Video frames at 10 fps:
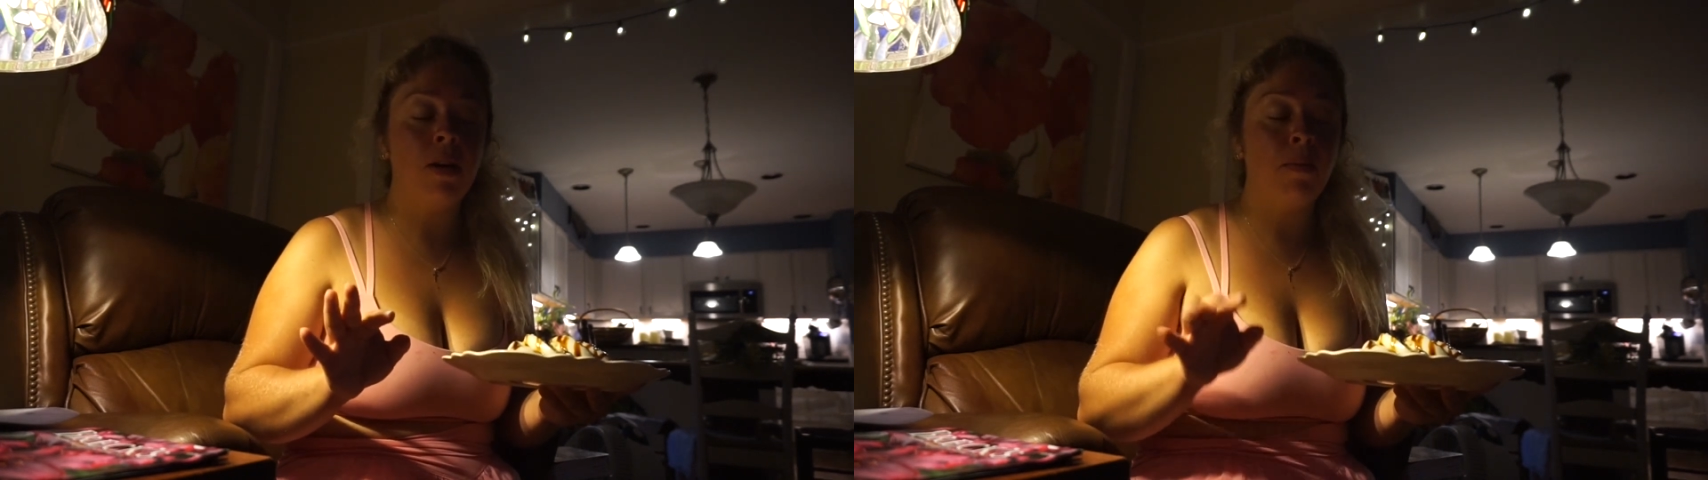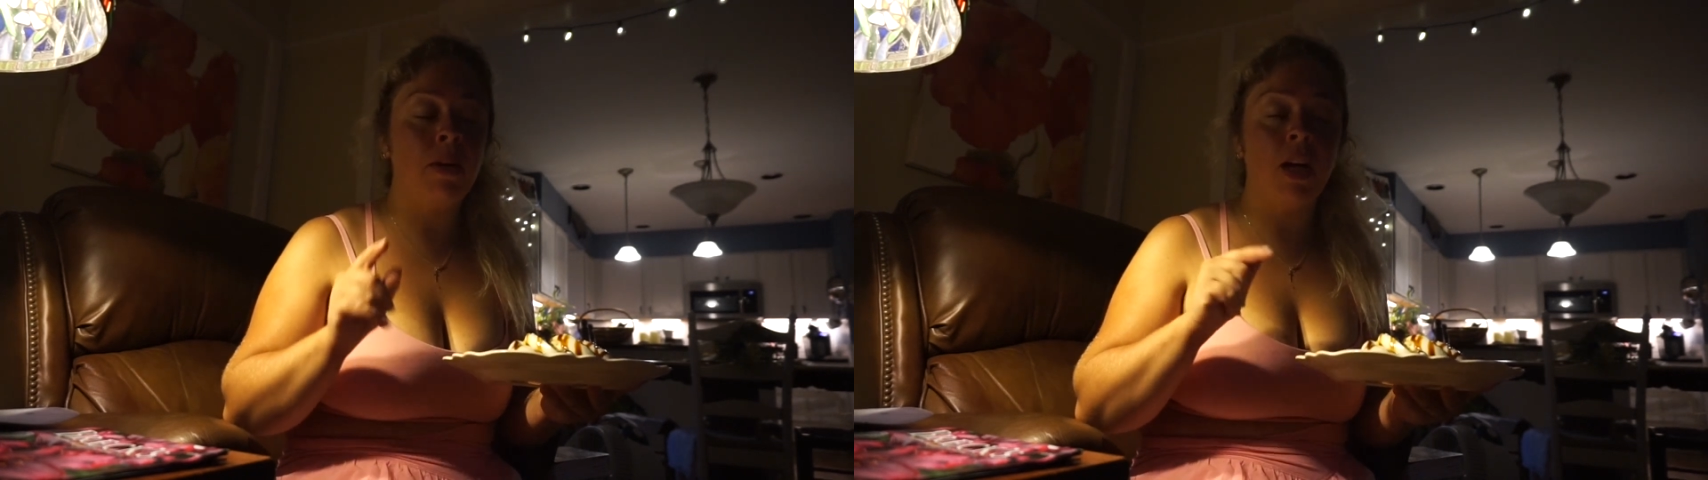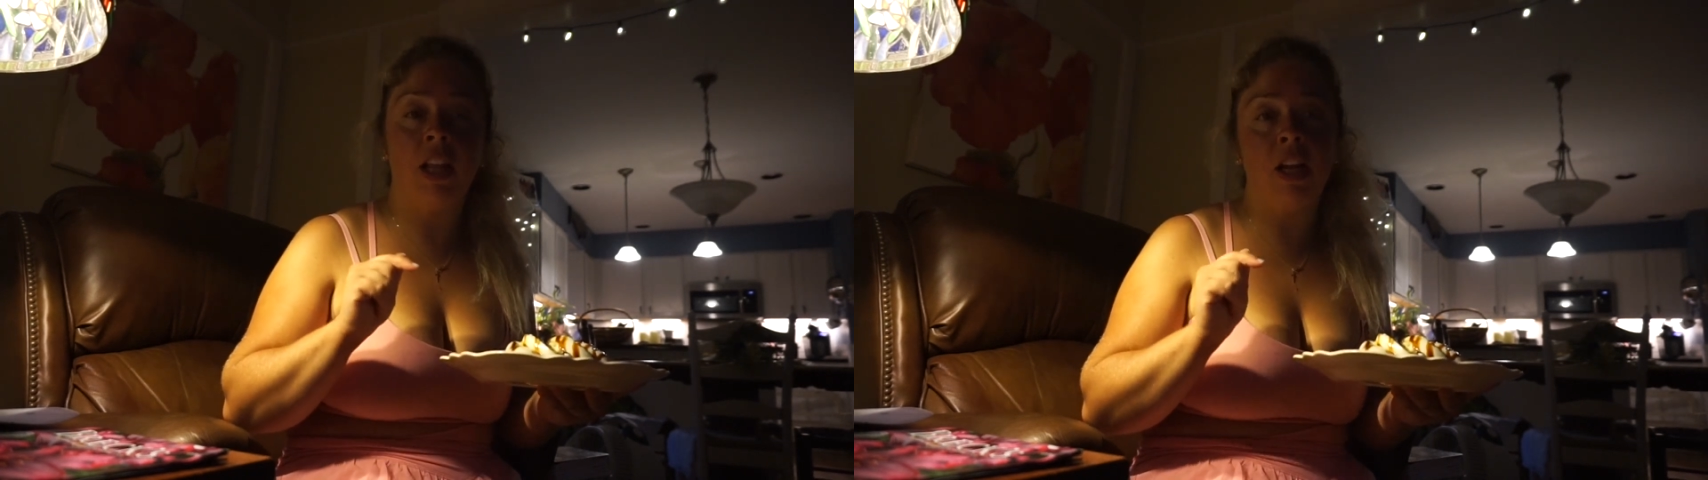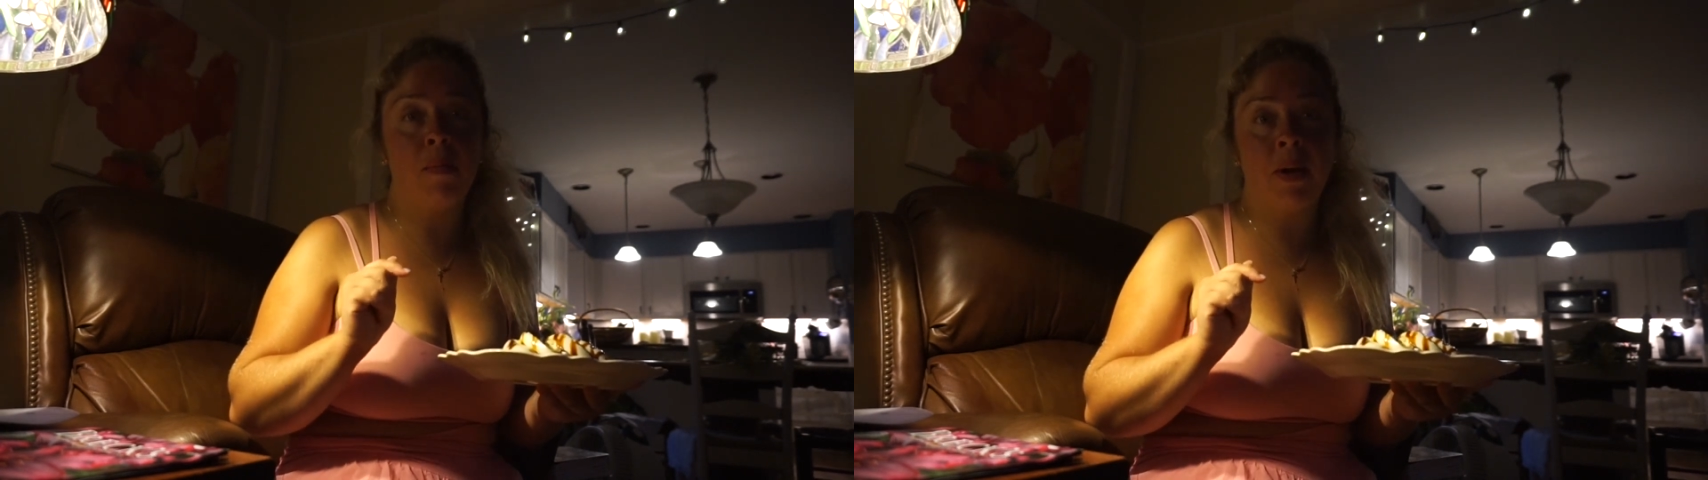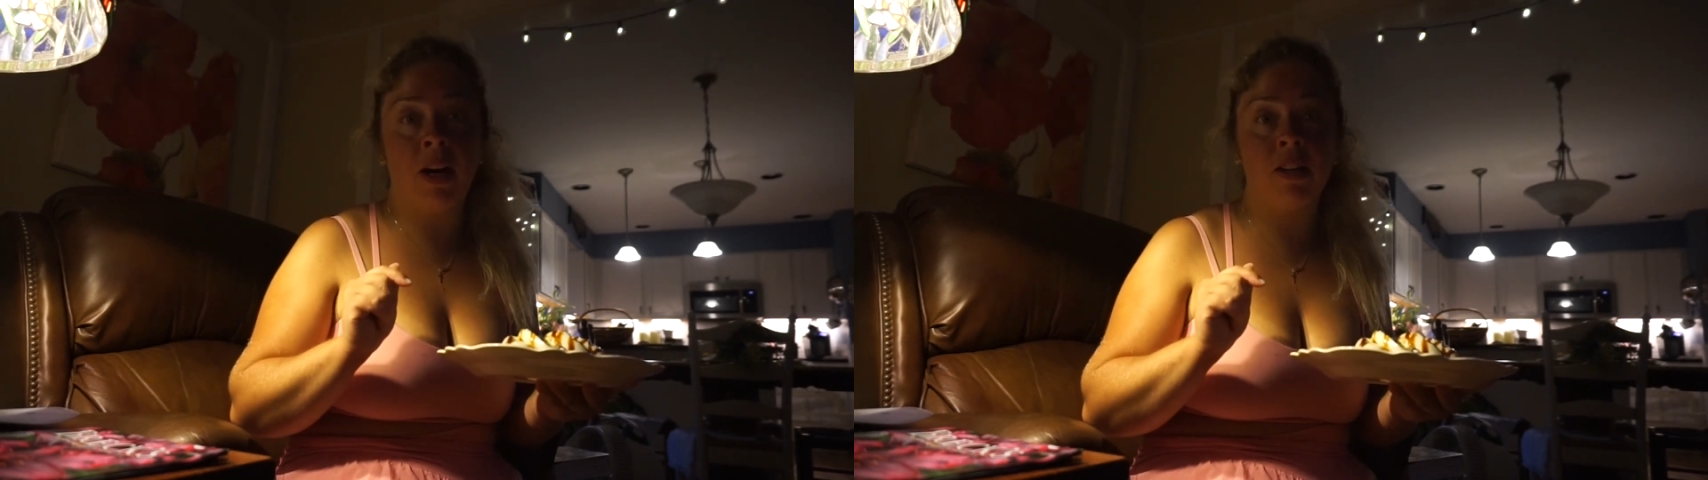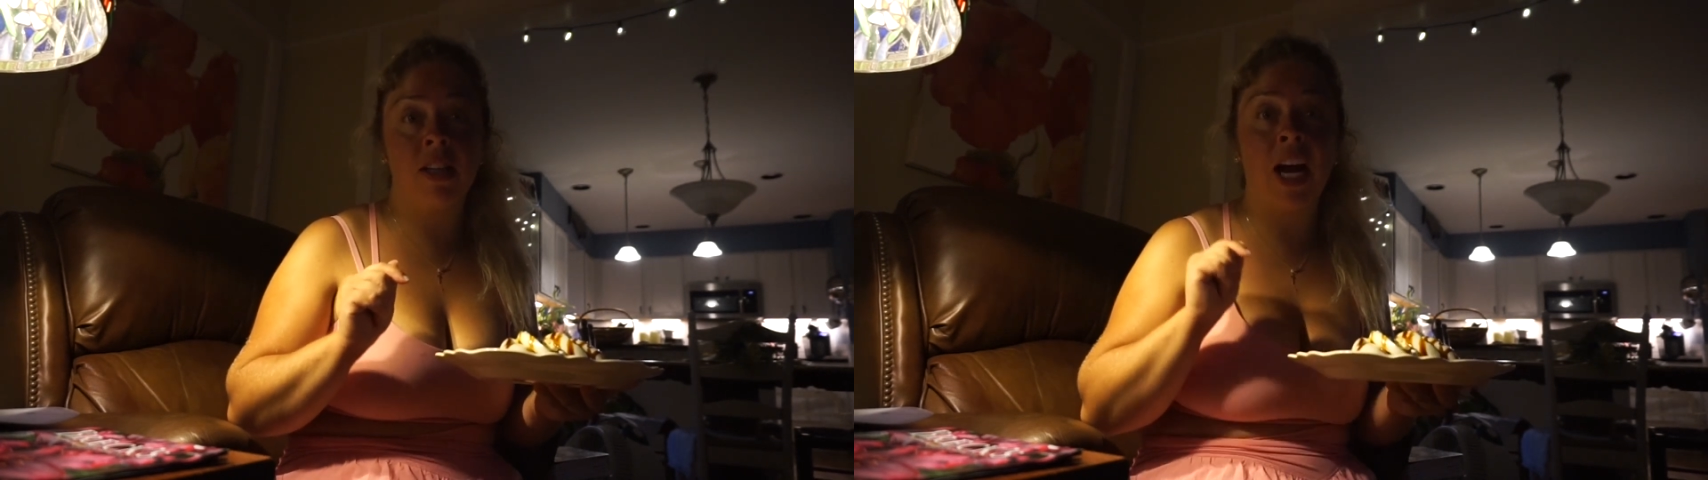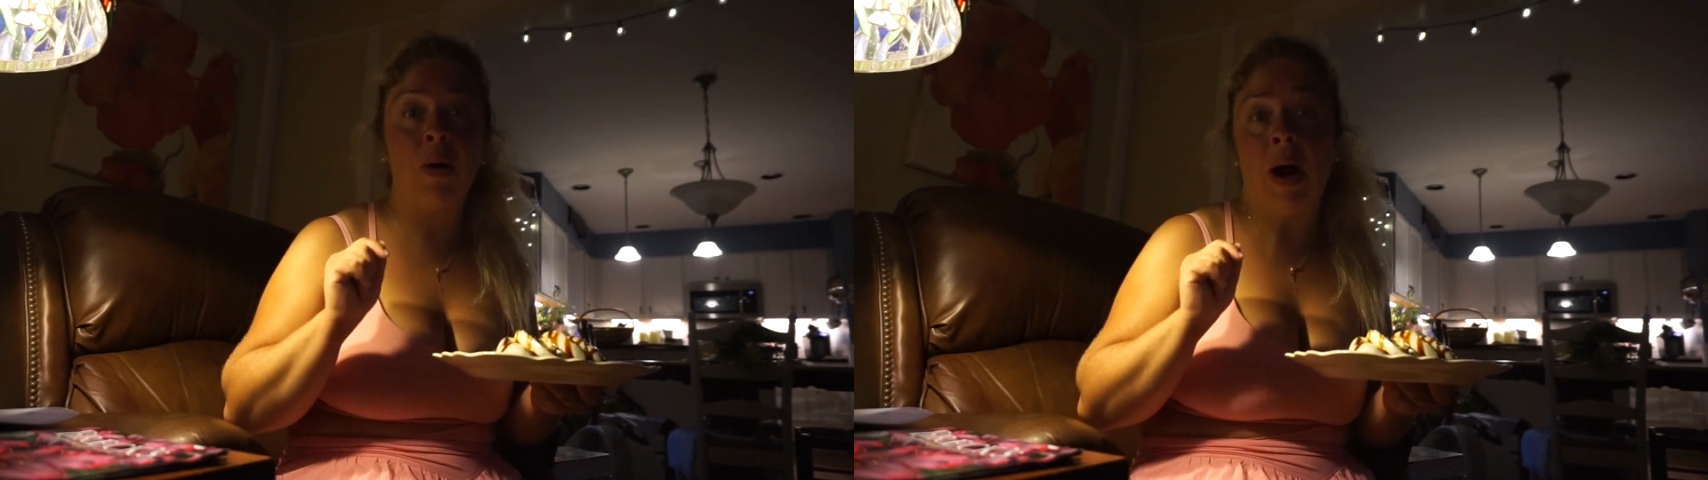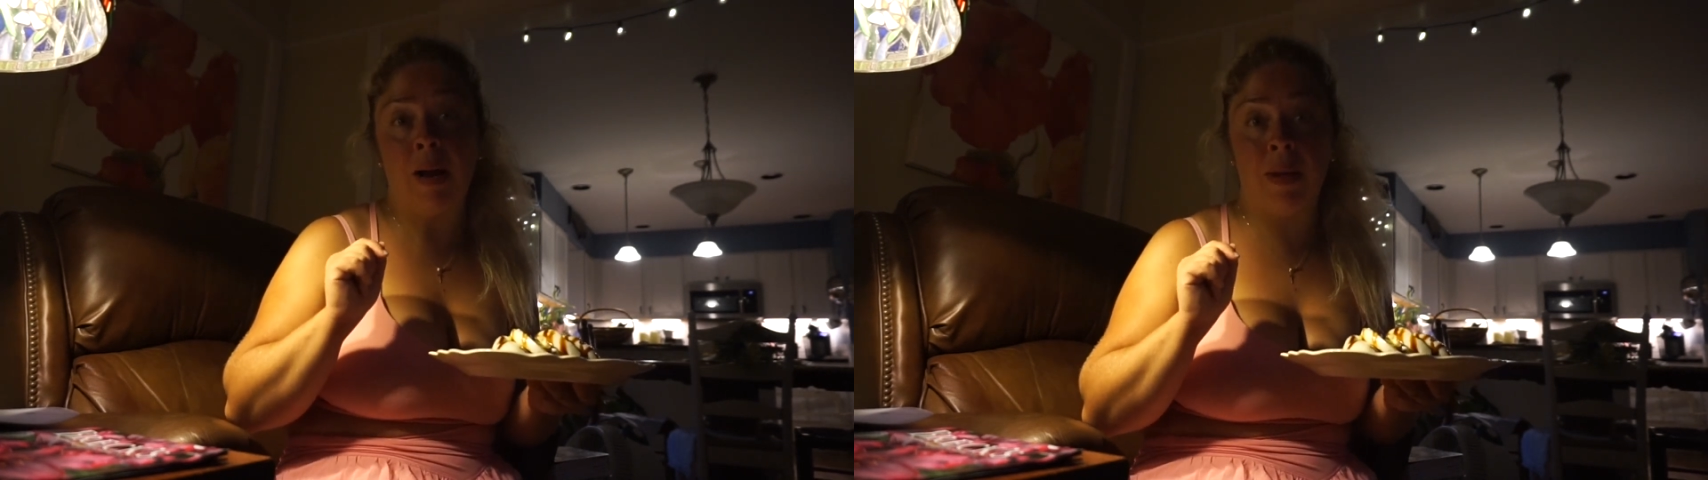but nothing compares to how
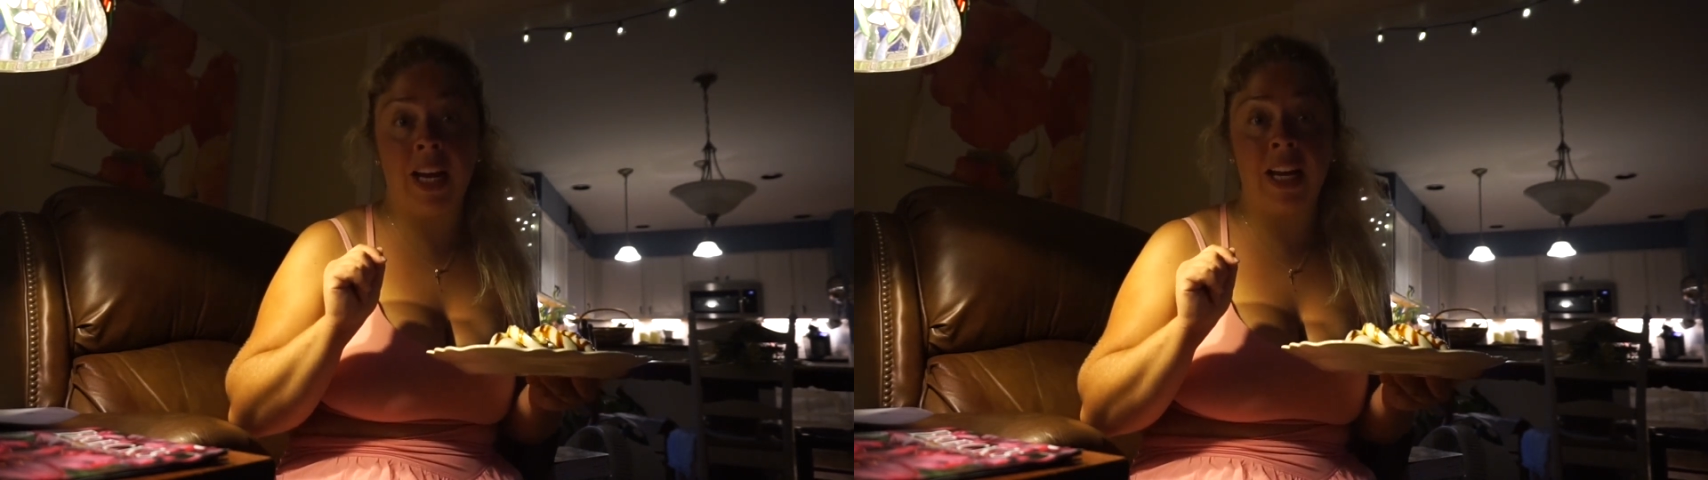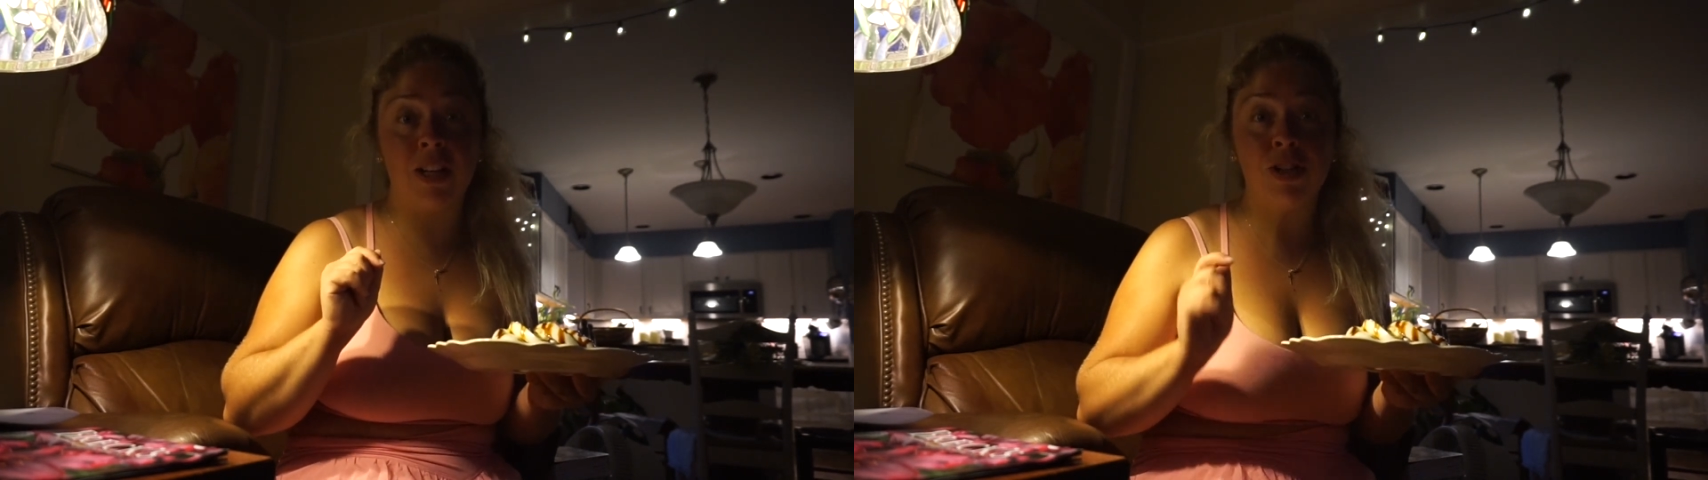I make it.